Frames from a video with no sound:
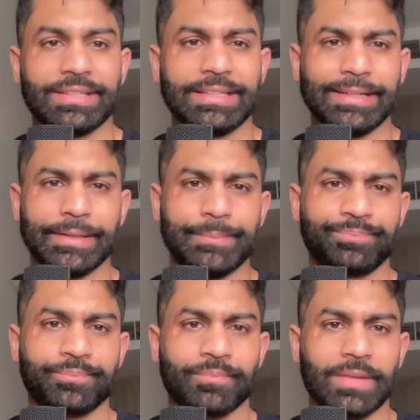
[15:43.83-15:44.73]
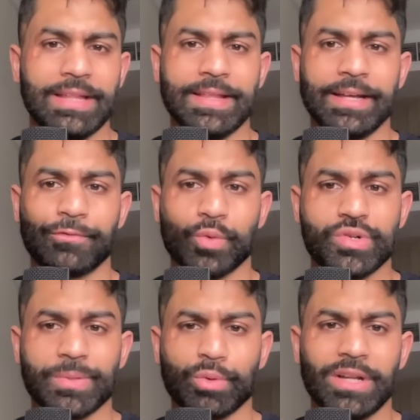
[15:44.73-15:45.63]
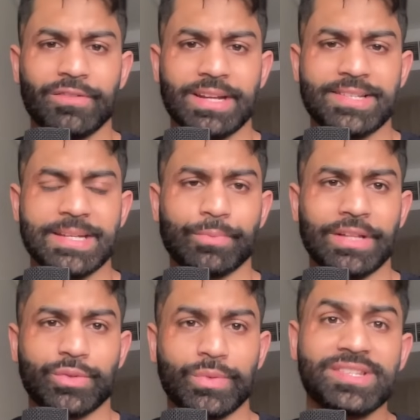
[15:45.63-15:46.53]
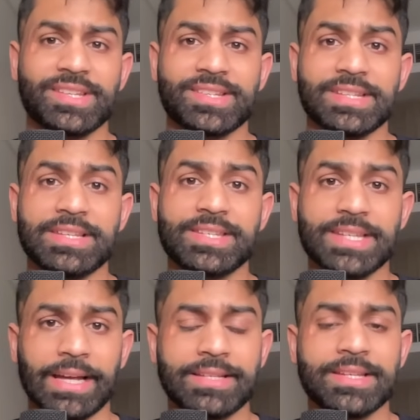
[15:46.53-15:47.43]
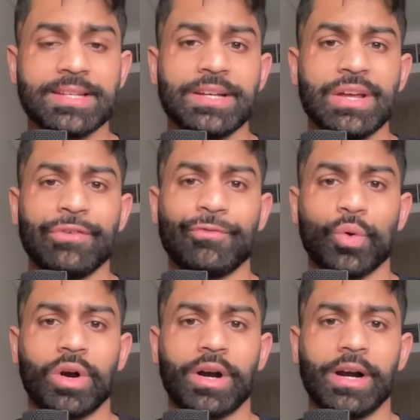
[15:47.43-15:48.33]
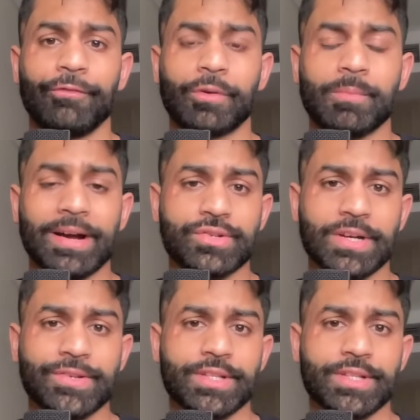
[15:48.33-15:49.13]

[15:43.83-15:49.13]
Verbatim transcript: Um, and then, of course, support level is going to stay put at three sixty-six for uh, for Microsoft.